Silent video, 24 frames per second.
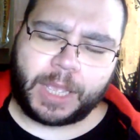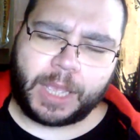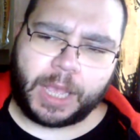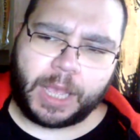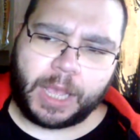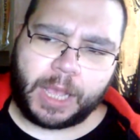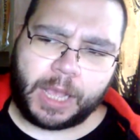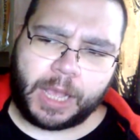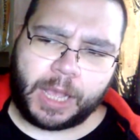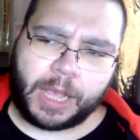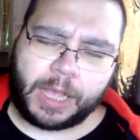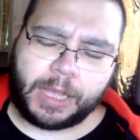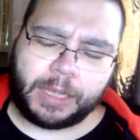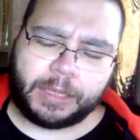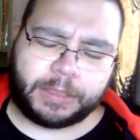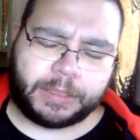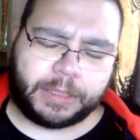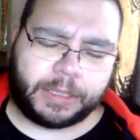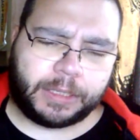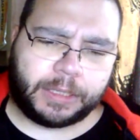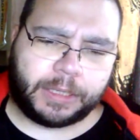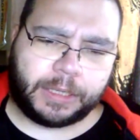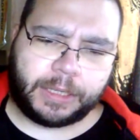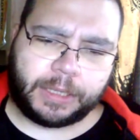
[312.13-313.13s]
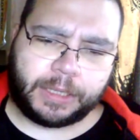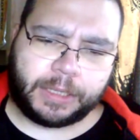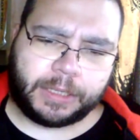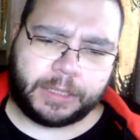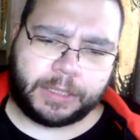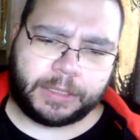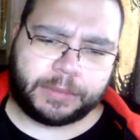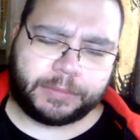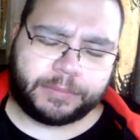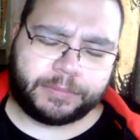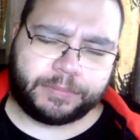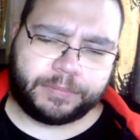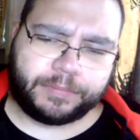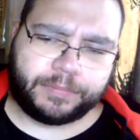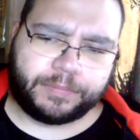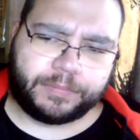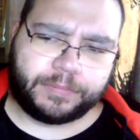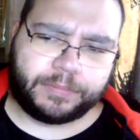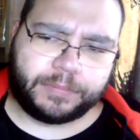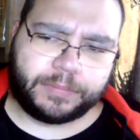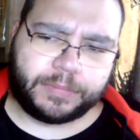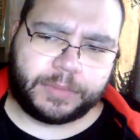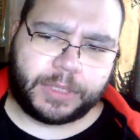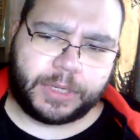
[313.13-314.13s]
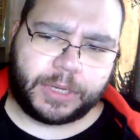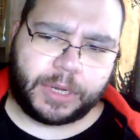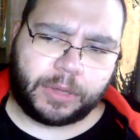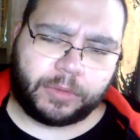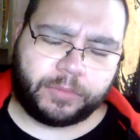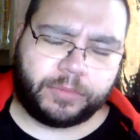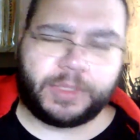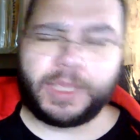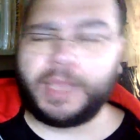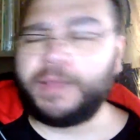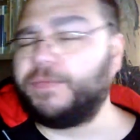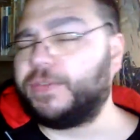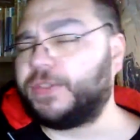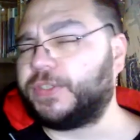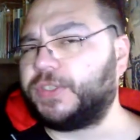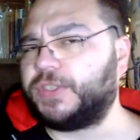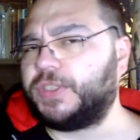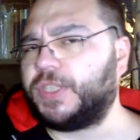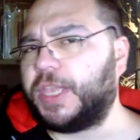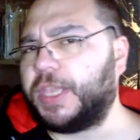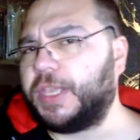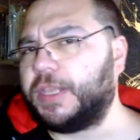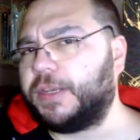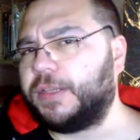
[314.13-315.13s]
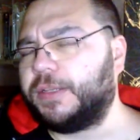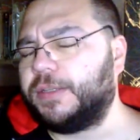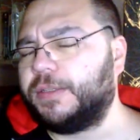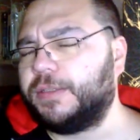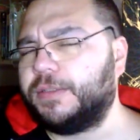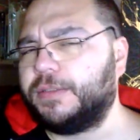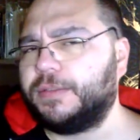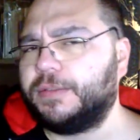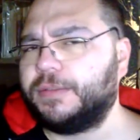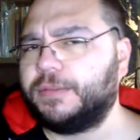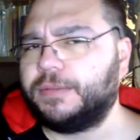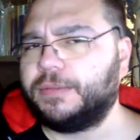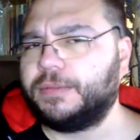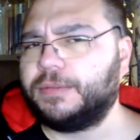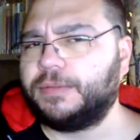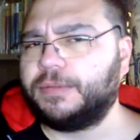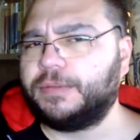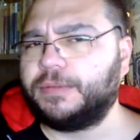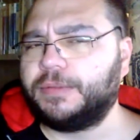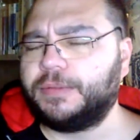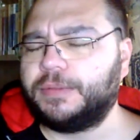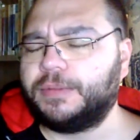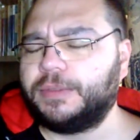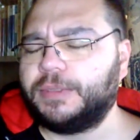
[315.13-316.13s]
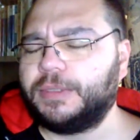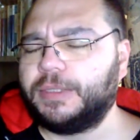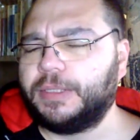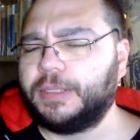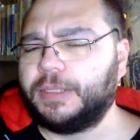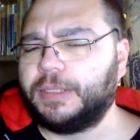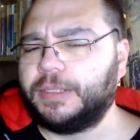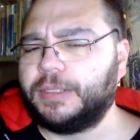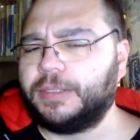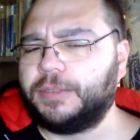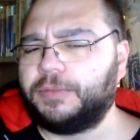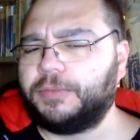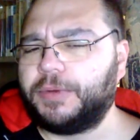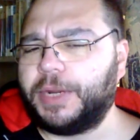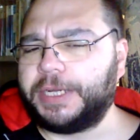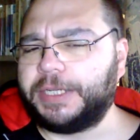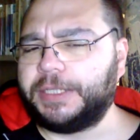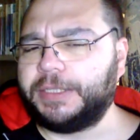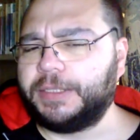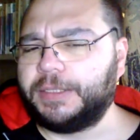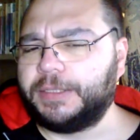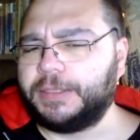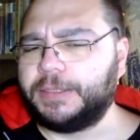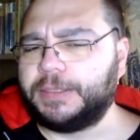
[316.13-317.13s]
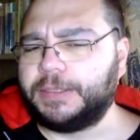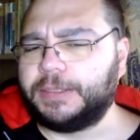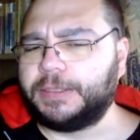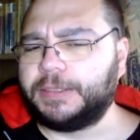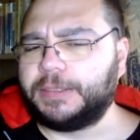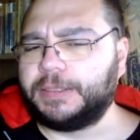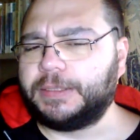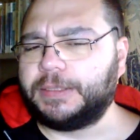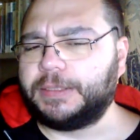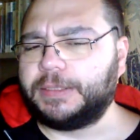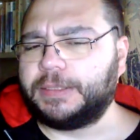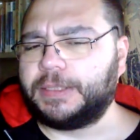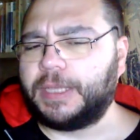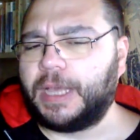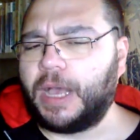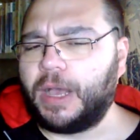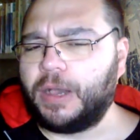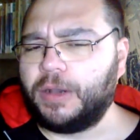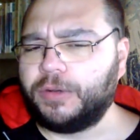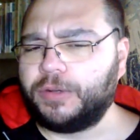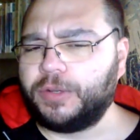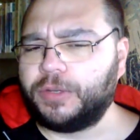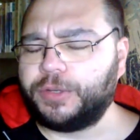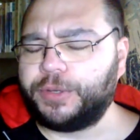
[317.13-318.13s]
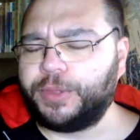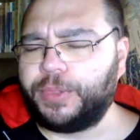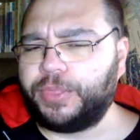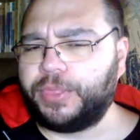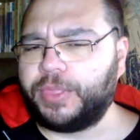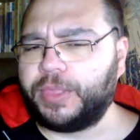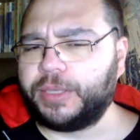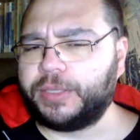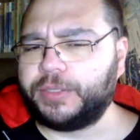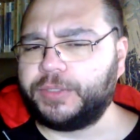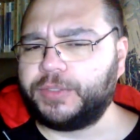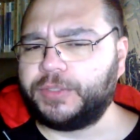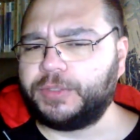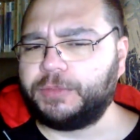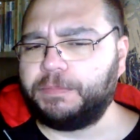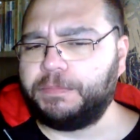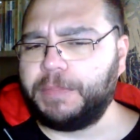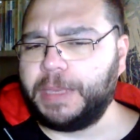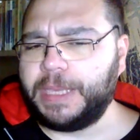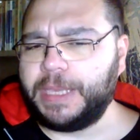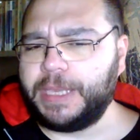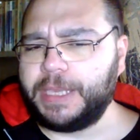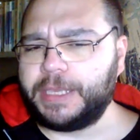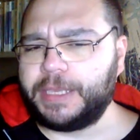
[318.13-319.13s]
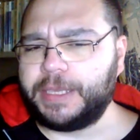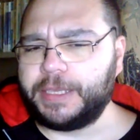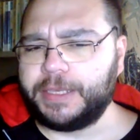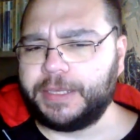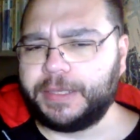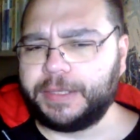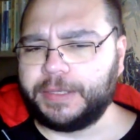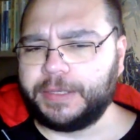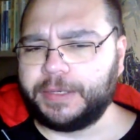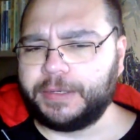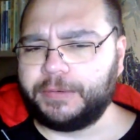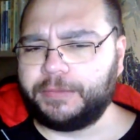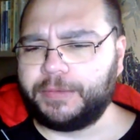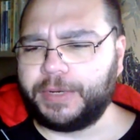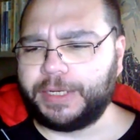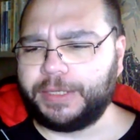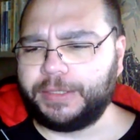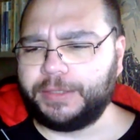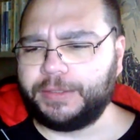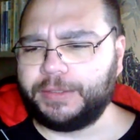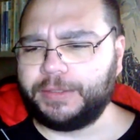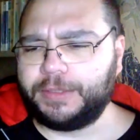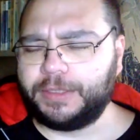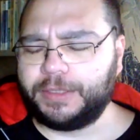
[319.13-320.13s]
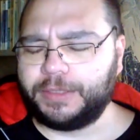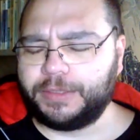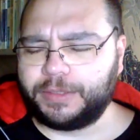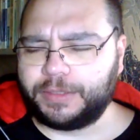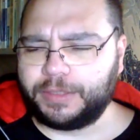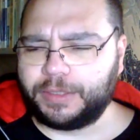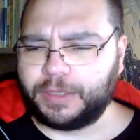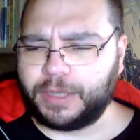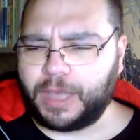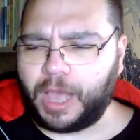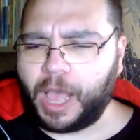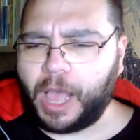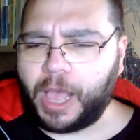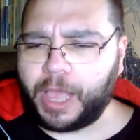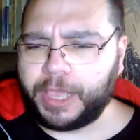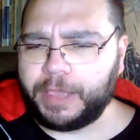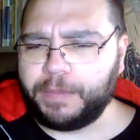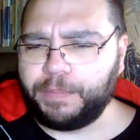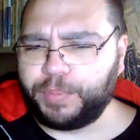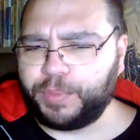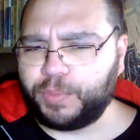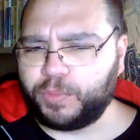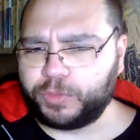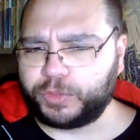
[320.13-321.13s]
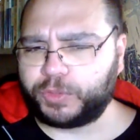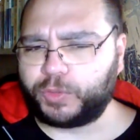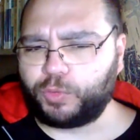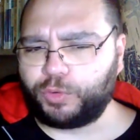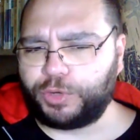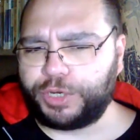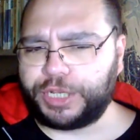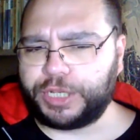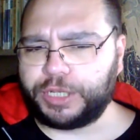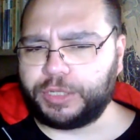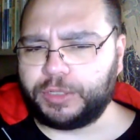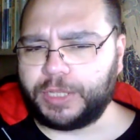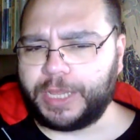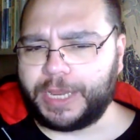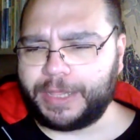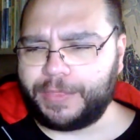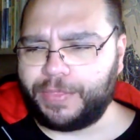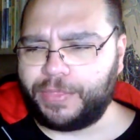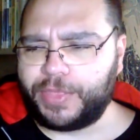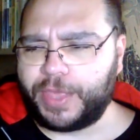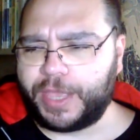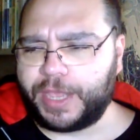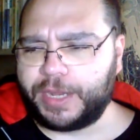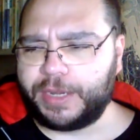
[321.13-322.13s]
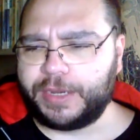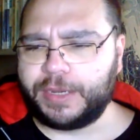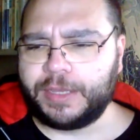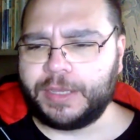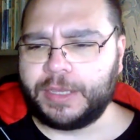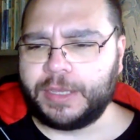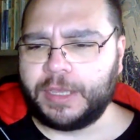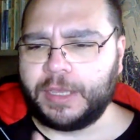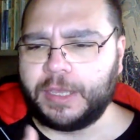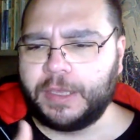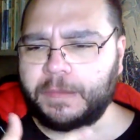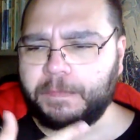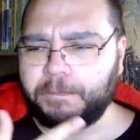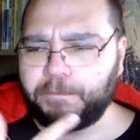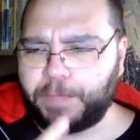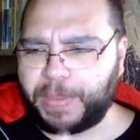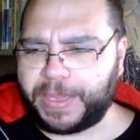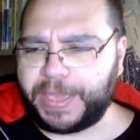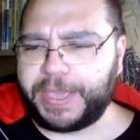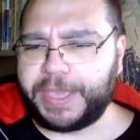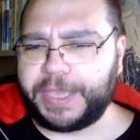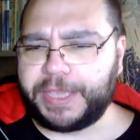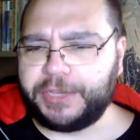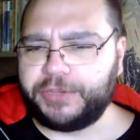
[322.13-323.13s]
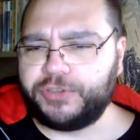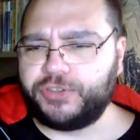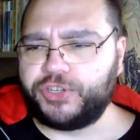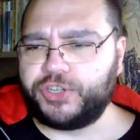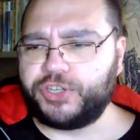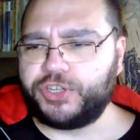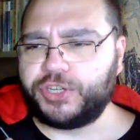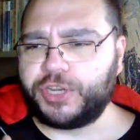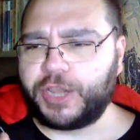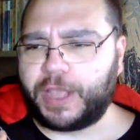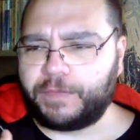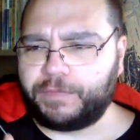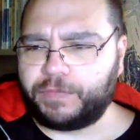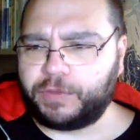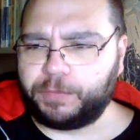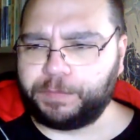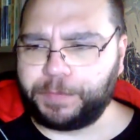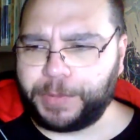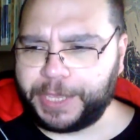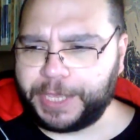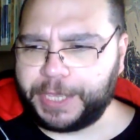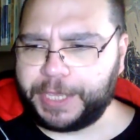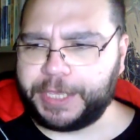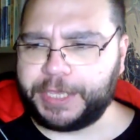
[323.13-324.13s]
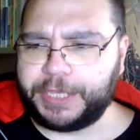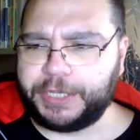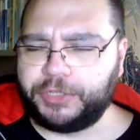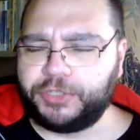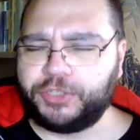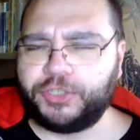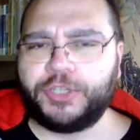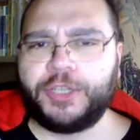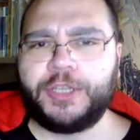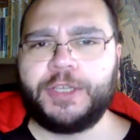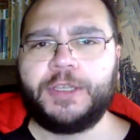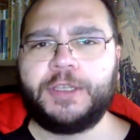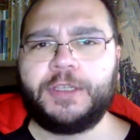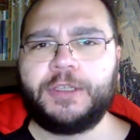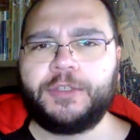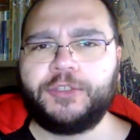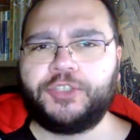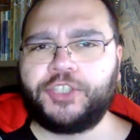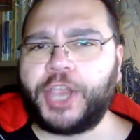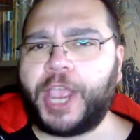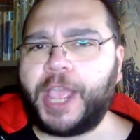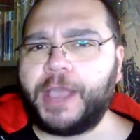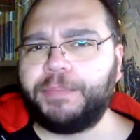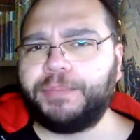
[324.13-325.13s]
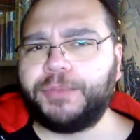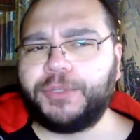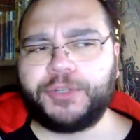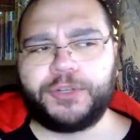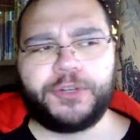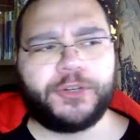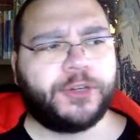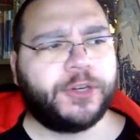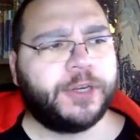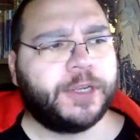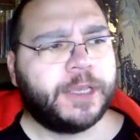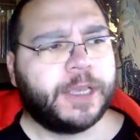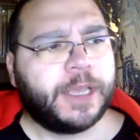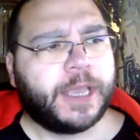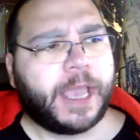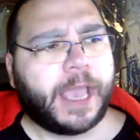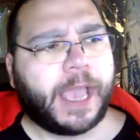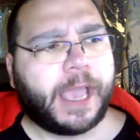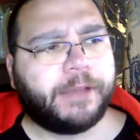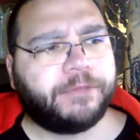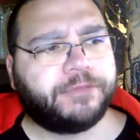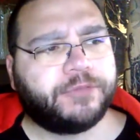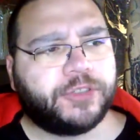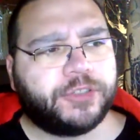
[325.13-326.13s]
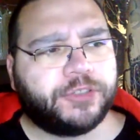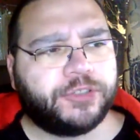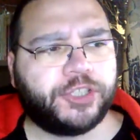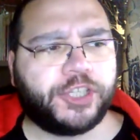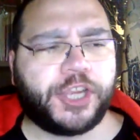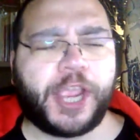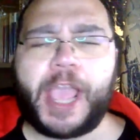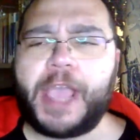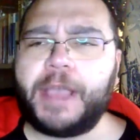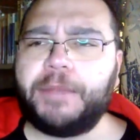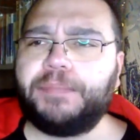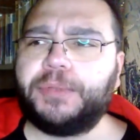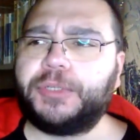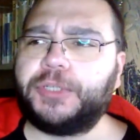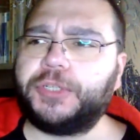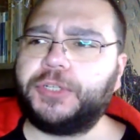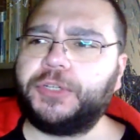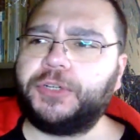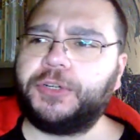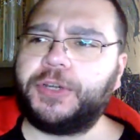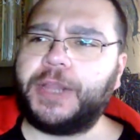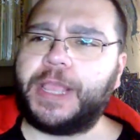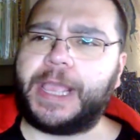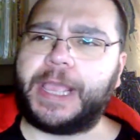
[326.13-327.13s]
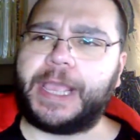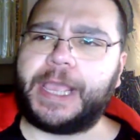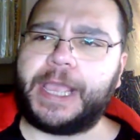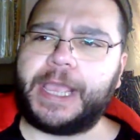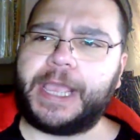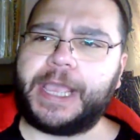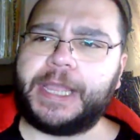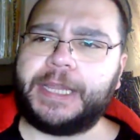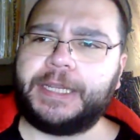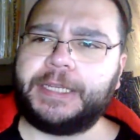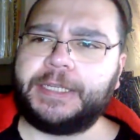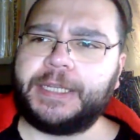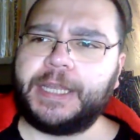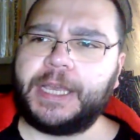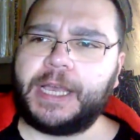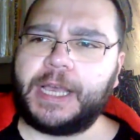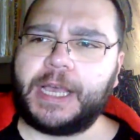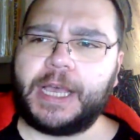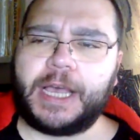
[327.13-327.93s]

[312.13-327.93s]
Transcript: you know, devastated, right? How could this be, right? The hype was real, and then page after page, chapter after chapter, and